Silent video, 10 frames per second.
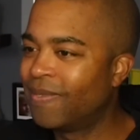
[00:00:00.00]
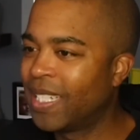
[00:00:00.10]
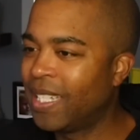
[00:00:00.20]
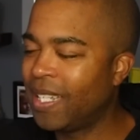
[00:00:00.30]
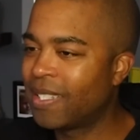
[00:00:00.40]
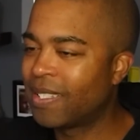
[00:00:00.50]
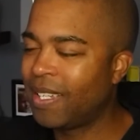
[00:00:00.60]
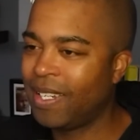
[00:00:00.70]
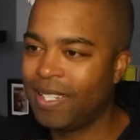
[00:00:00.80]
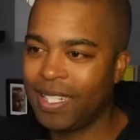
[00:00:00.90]
Cats
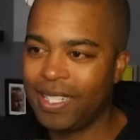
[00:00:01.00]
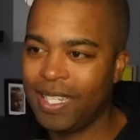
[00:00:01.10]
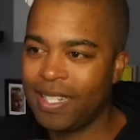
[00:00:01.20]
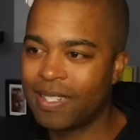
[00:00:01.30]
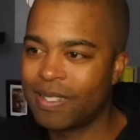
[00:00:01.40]
kind of like that